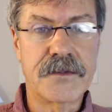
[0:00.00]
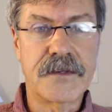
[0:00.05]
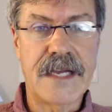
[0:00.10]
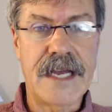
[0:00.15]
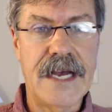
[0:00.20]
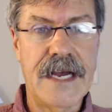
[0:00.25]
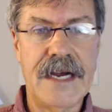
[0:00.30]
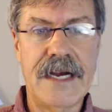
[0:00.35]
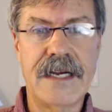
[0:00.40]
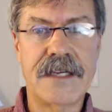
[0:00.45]

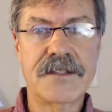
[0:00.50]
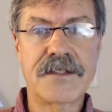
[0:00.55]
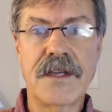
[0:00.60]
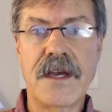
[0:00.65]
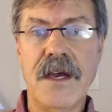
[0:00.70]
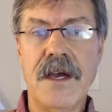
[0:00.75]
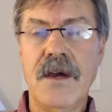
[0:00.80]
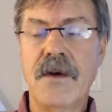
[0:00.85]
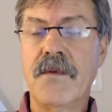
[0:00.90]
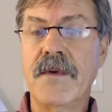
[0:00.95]
gas,
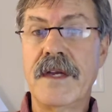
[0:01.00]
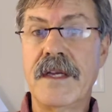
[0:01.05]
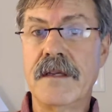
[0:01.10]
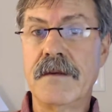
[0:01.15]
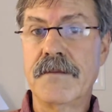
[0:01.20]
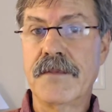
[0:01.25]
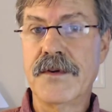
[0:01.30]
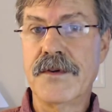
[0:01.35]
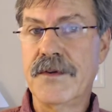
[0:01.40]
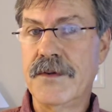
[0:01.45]
we
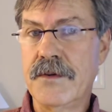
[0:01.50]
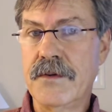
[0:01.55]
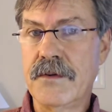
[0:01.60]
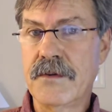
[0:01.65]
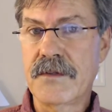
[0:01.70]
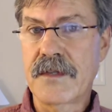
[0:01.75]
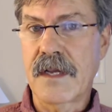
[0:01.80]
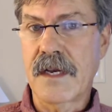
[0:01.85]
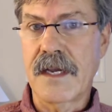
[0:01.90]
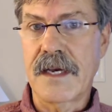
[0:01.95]
can
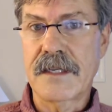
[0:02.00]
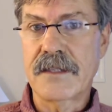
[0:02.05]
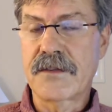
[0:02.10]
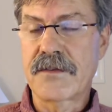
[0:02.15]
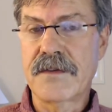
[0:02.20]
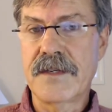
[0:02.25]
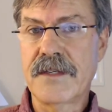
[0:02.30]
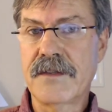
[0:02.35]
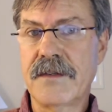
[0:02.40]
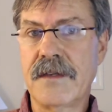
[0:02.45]
produce
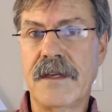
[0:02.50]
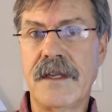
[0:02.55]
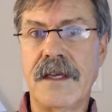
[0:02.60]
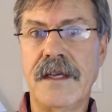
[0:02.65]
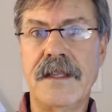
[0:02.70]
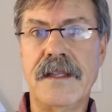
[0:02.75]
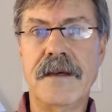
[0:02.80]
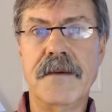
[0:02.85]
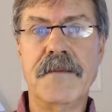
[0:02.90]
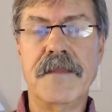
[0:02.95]

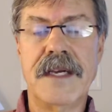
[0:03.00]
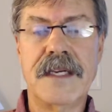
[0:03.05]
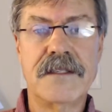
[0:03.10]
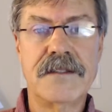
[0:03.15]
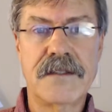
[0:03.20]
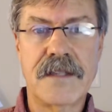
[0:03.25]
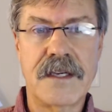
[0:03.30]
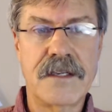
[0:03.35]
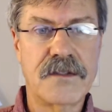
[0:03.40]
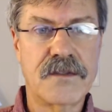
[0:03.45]
electricity that
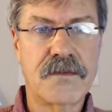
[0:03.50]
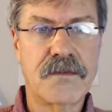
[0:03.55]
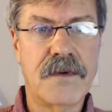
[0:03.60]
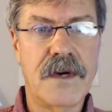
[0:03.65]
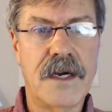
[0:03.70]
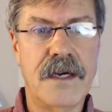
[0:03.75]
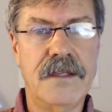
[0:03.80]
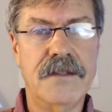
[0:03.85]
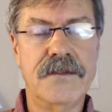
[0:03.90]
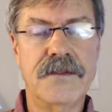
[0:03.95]
makes things
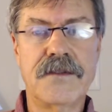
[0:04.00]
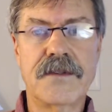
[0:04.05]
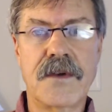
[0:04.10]
run.